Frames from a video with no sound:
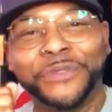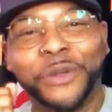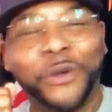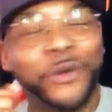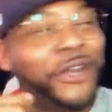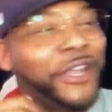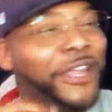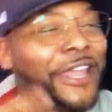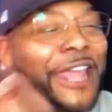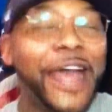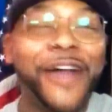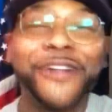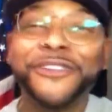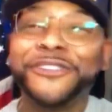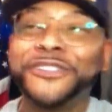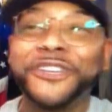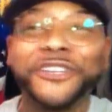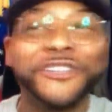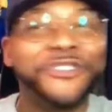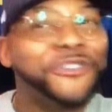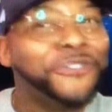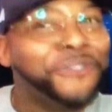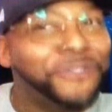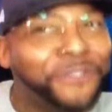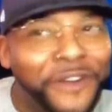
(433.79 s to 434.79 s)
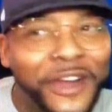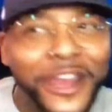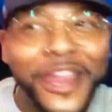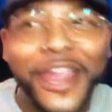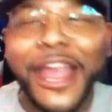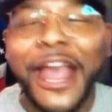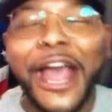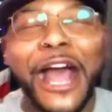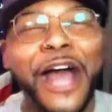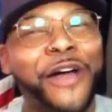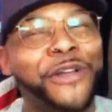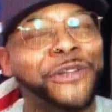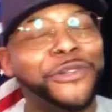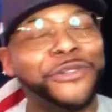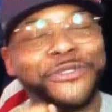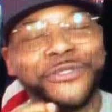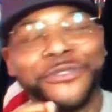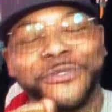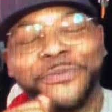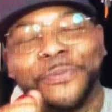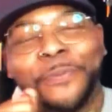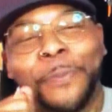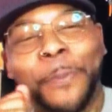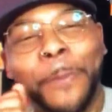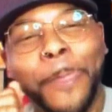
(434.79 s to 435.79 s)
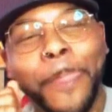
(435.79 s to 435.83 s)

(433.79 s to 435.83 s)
or the couch at your friend's house.